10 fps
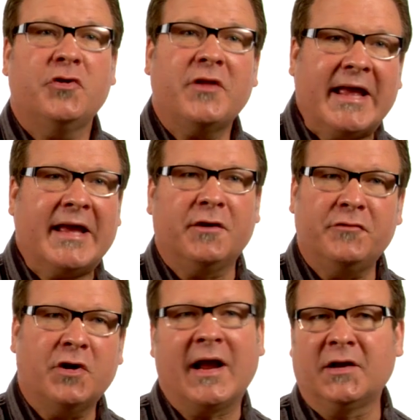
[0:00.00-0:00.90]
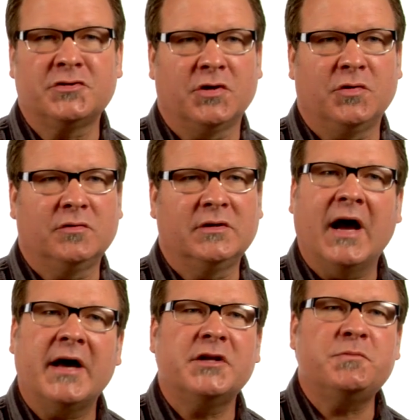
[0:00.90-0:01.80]
you're the head of your household,
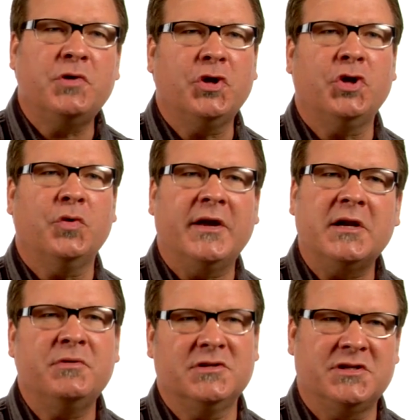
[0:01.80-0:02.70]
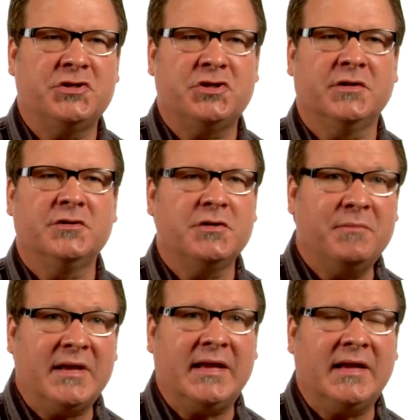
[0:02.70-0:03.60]
God has put you in a position to
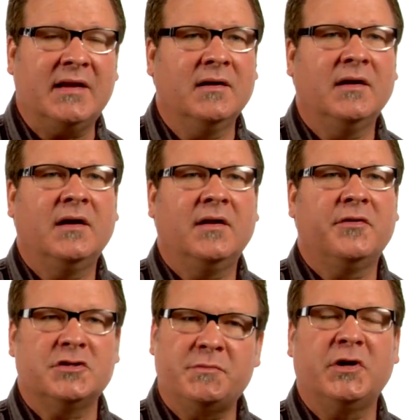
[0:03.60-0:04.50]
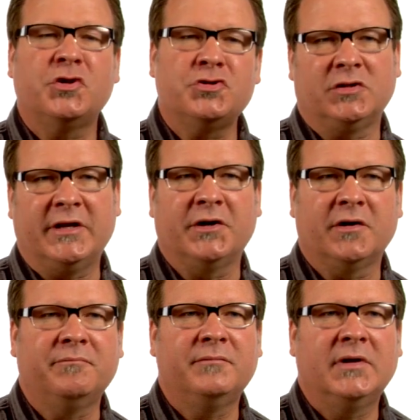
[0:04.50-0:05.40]
be the spiritual
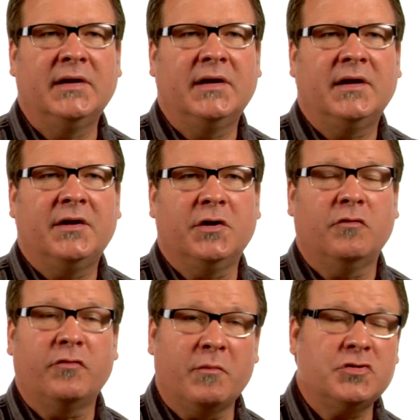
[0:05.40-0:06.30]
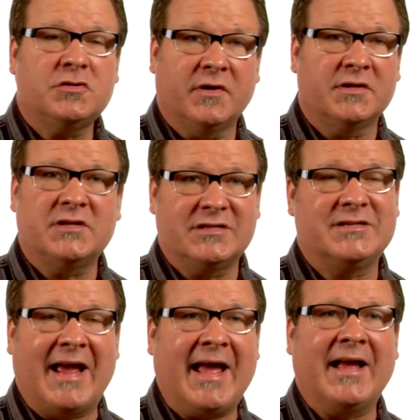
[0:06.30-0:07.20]
leader. You know, for most of us, it's
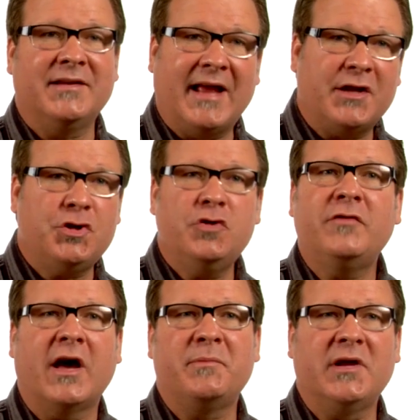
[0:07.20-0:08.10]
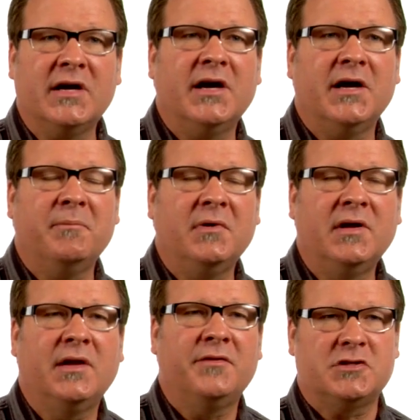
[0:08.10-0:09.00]
Dad. Dad, you've got to become
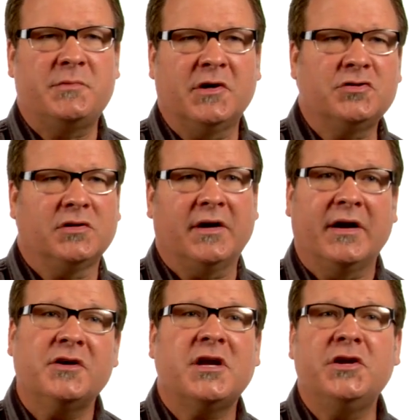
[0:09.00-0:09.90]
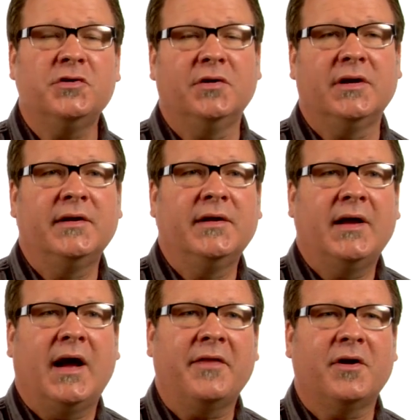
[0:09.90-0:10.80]
the spiritual leader. Here's how you do it.
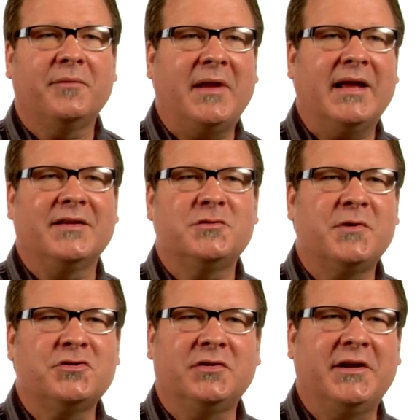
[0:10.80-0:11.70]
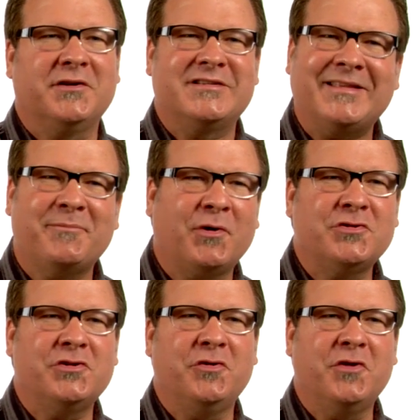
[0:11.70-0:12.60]
I thought, man, the spiritual leader, is that the
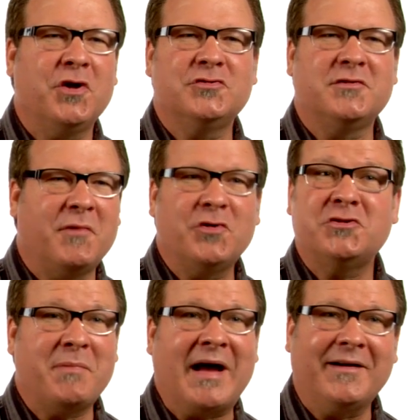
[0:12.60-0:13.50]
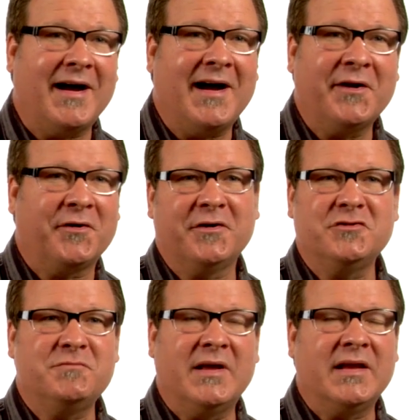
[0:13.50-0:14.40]
person who knows the most about God or
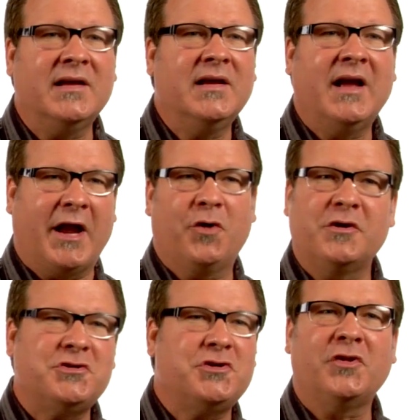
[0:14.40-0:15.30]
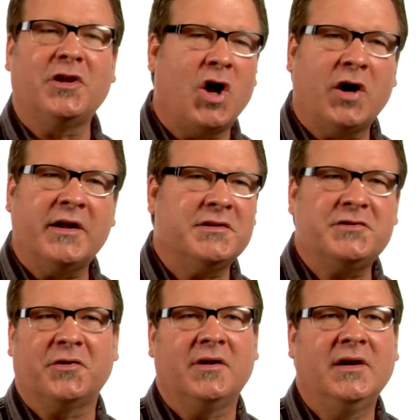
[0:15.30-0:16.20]
has been a Christian the
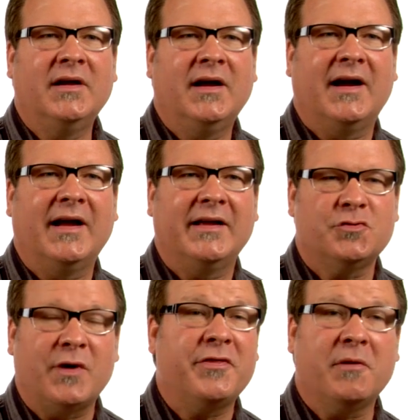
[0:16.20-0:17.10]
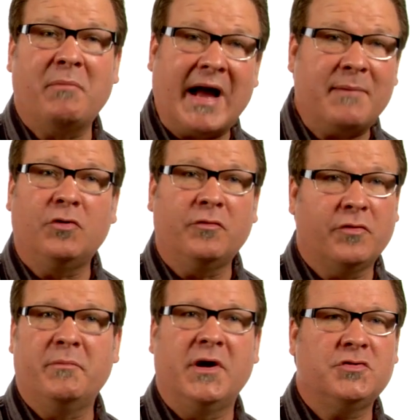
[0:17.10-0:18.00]
longest or has read the Bible
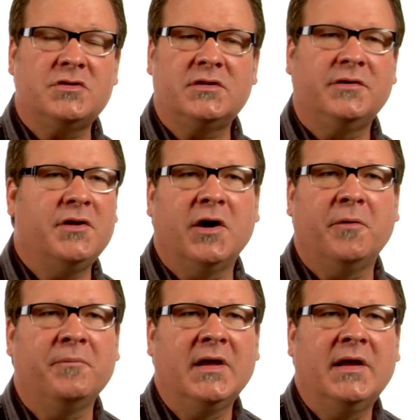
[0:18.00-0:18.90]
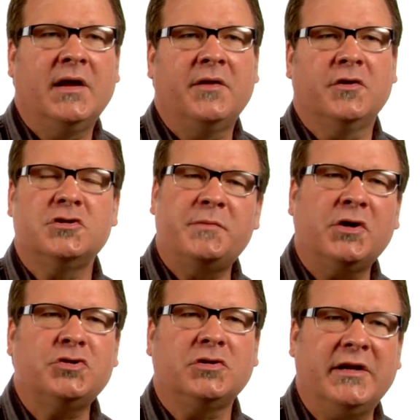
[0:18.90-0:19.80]
the most? No. The
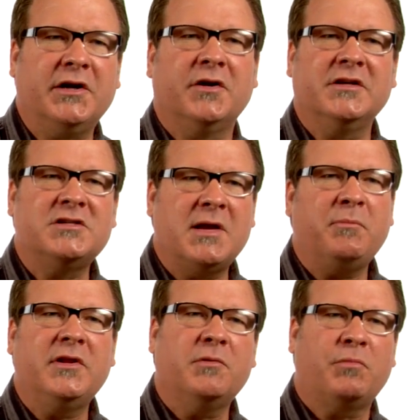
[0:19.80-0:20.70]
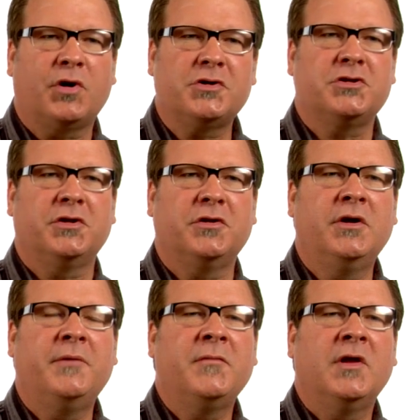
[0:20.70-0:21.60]
spiritual leader is simply the person
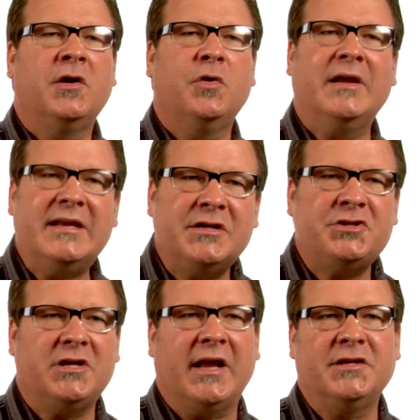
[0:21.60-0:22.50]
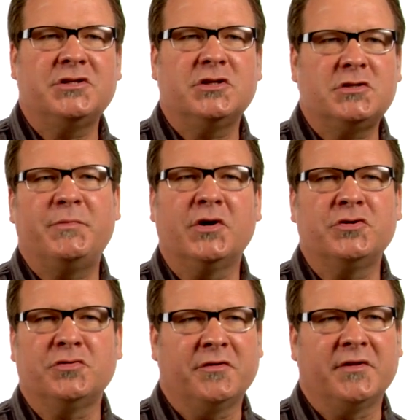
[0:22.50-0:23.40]
who initiates spiritual